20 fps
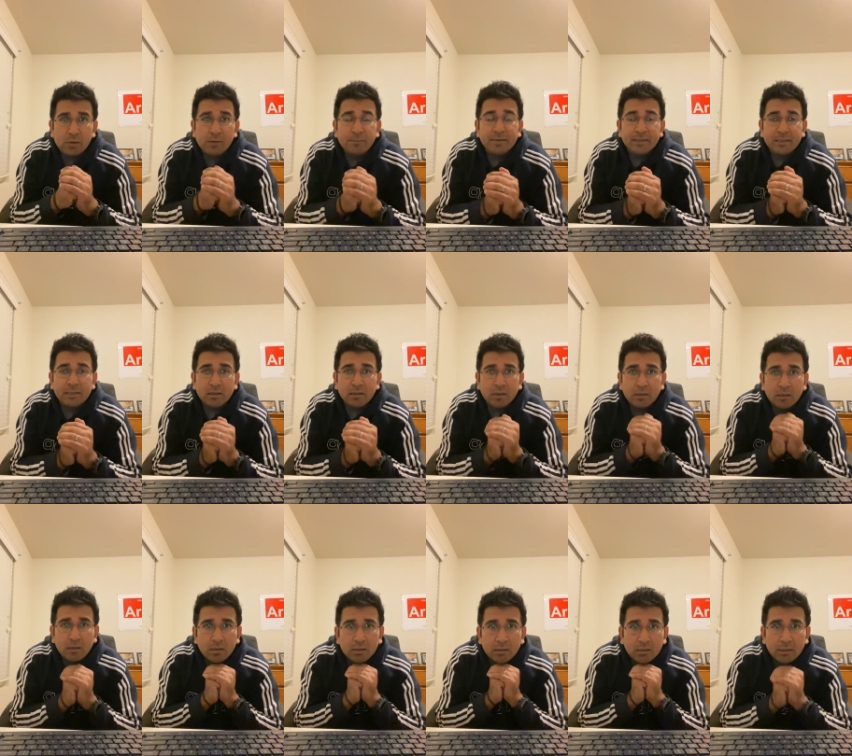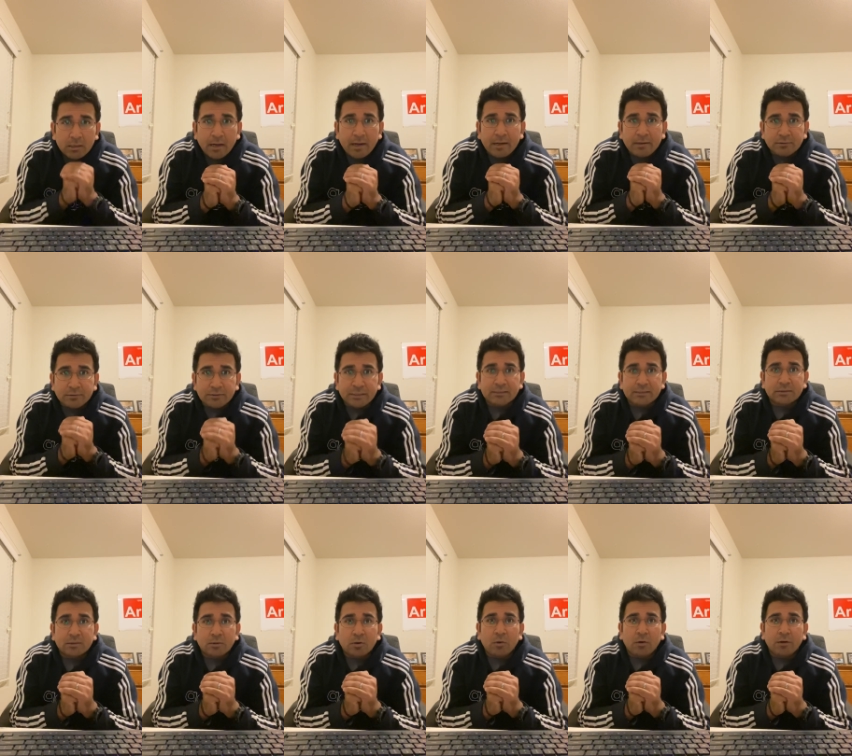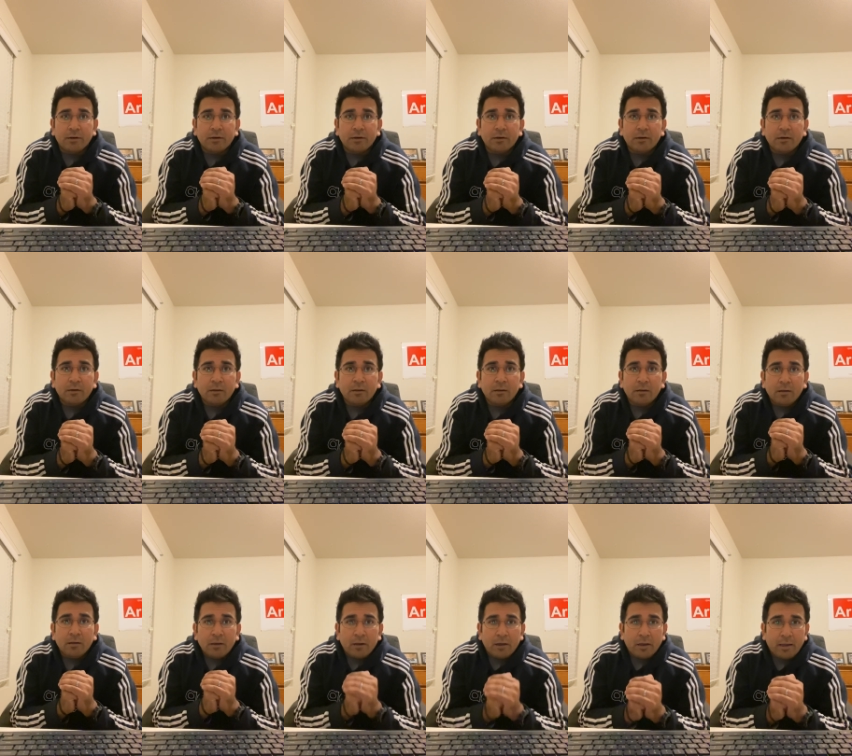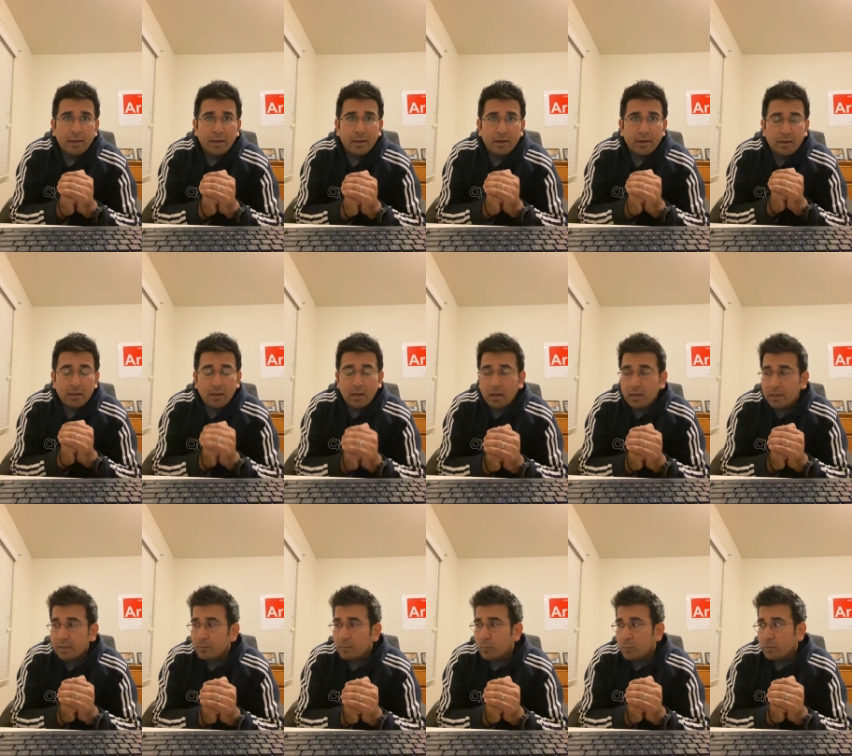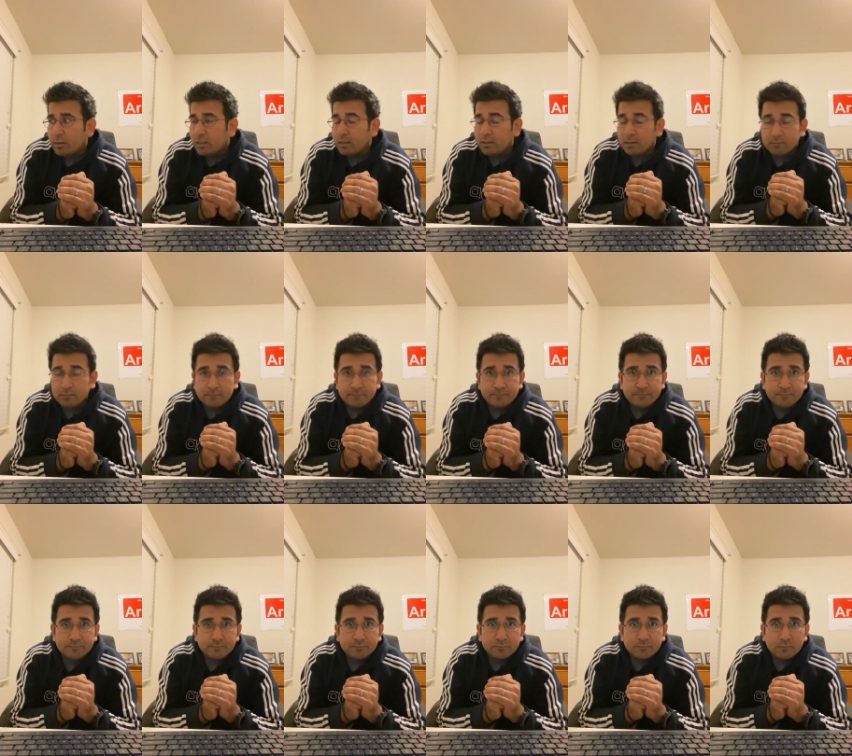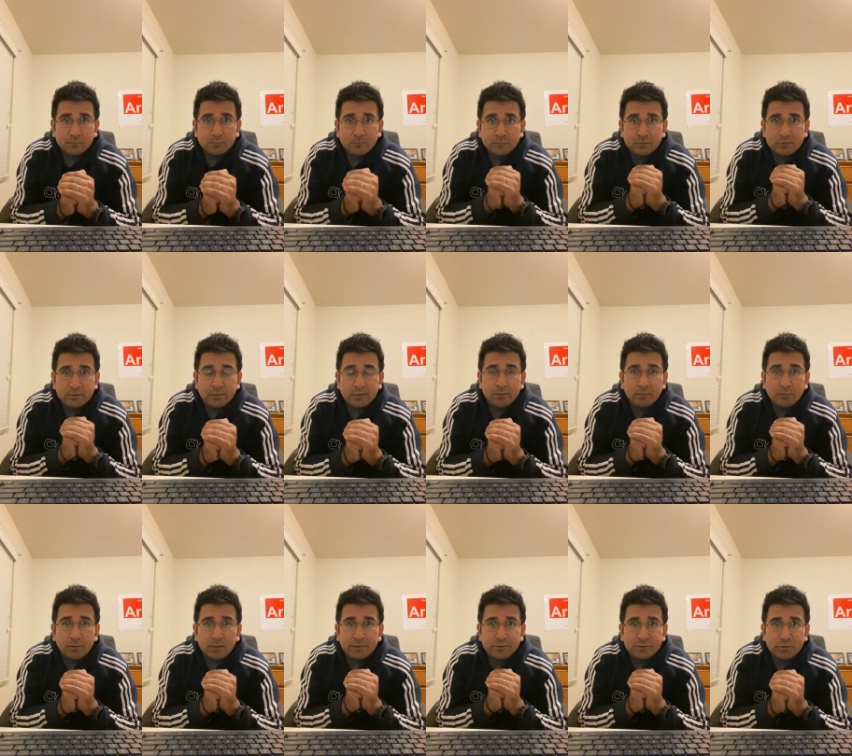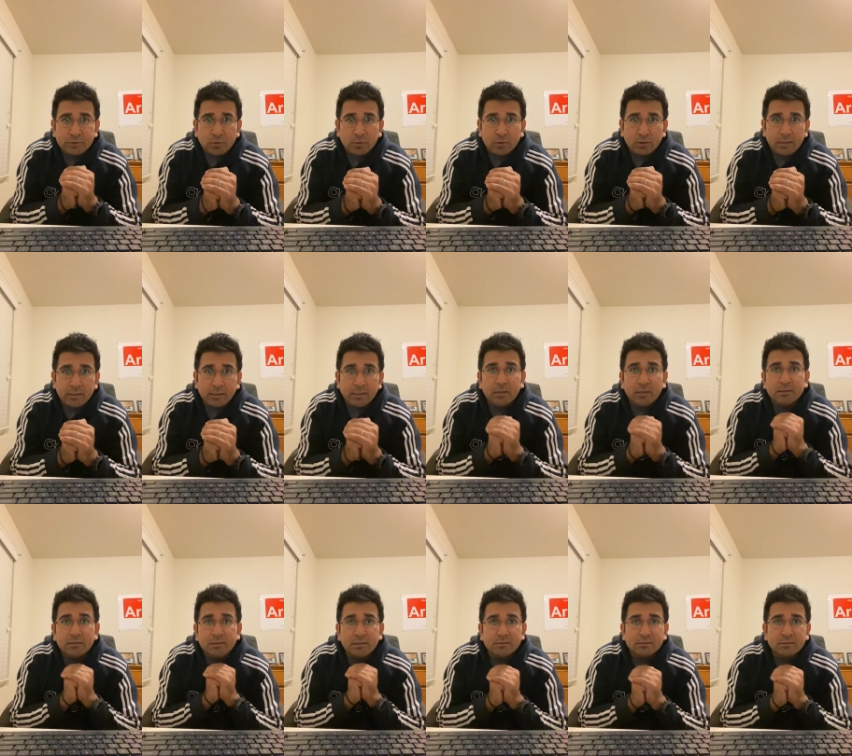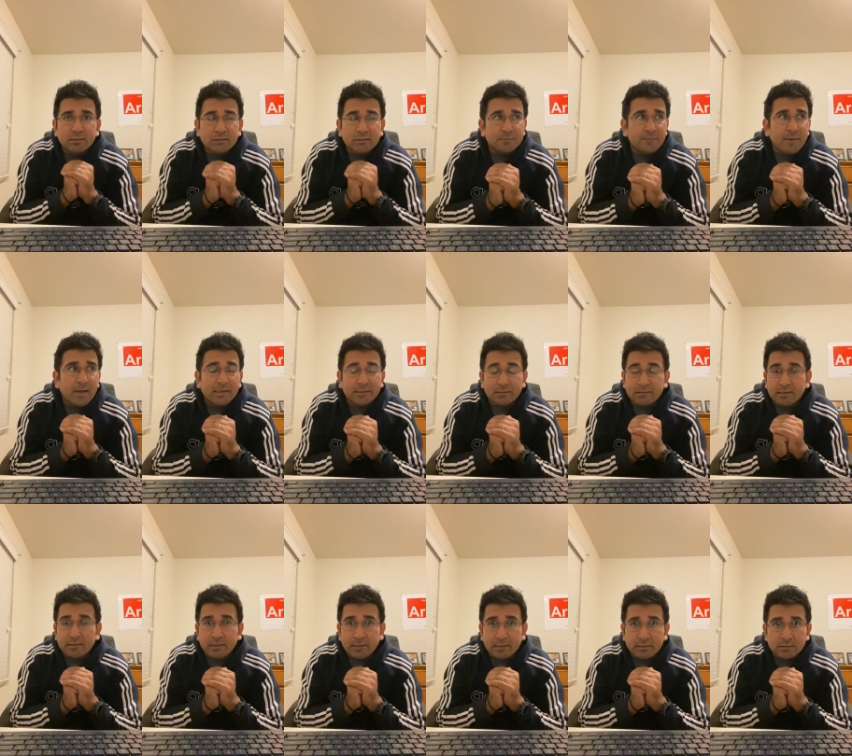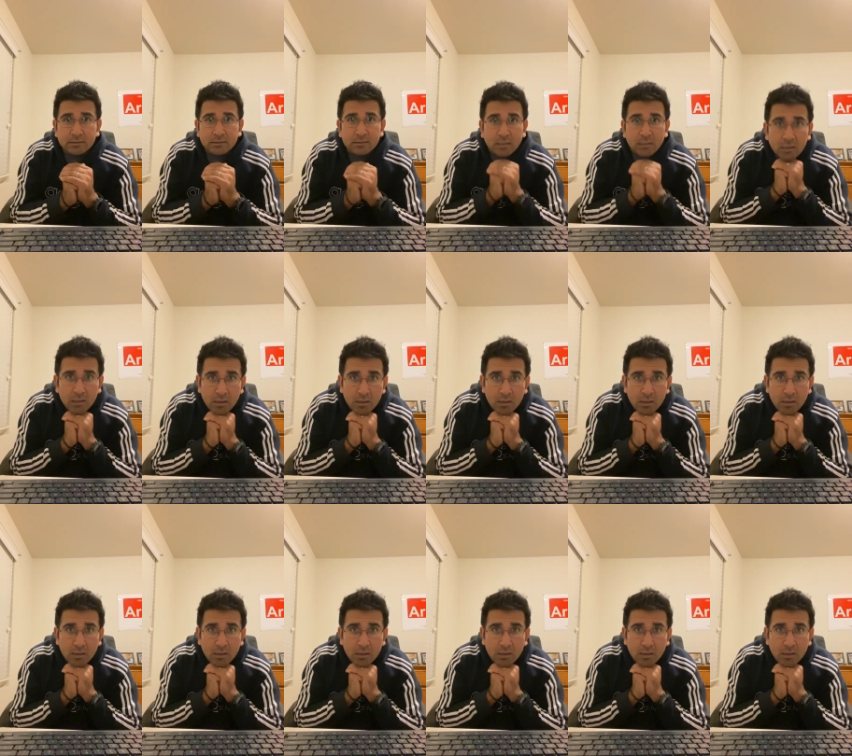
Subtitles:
be glad to change the content. And I will see you guys shortly. This is Back to the Nets.